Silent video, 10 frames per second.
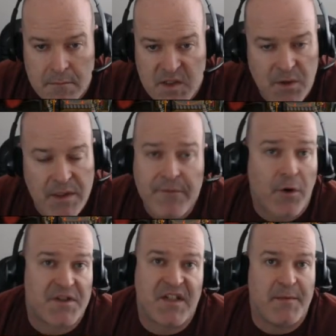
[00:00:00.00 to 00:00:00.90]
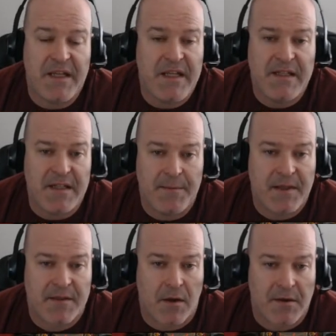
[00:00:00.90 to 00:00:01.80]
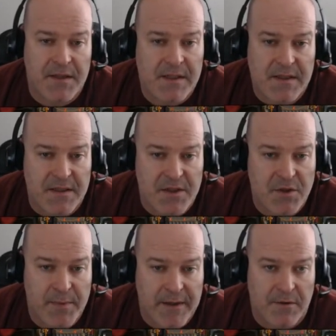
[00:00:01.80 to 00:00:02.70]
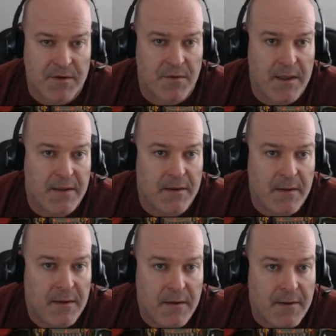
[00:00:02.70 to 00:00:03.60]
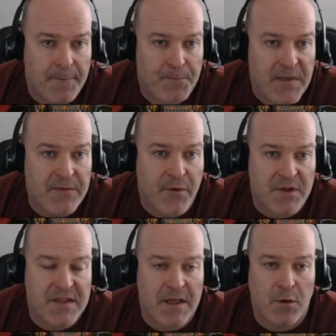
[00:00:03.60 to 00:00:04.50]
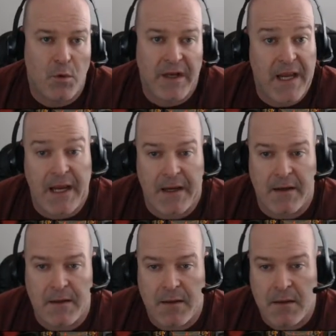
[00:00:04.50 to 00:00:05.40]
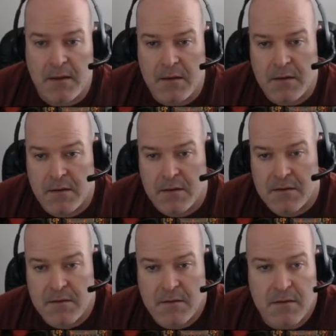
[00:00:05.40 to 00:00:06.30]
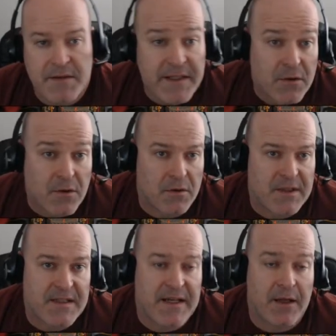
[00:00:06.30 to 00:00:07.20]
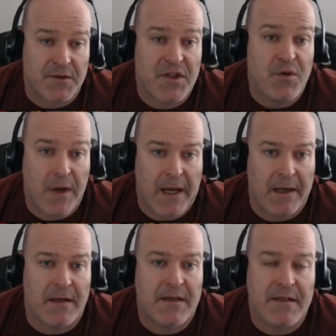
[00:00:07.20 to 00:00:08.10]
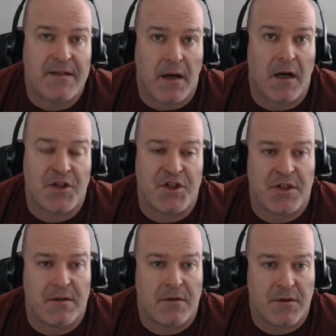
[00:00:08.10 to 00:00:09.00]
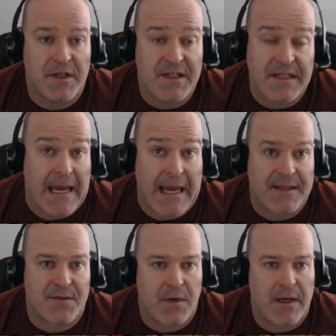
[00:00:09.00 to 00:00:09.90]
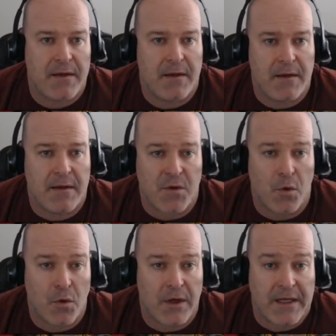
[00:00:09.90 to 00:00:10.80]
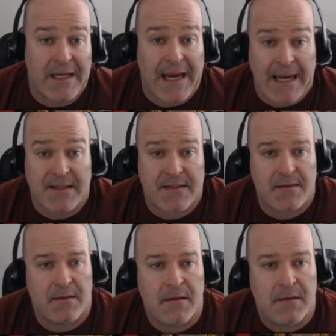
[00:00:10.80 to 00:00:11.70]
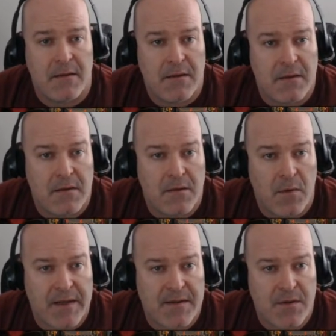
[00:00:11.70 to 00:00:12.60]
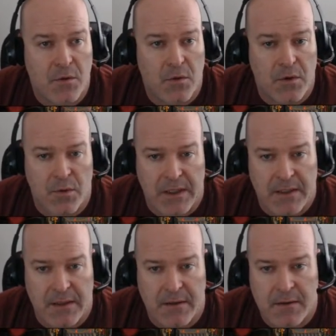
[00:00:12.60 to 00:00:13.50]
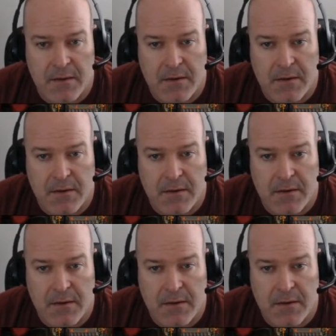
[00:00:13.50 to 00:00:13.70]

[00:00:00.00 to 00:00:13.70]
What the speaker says: So invar is going to be easy because all it is 2 metals, right? Invar is an L1A. Nickel is an L2A. It needs oxygen, or it needs gas, right? It's ore and gas. Why is no ore going in there?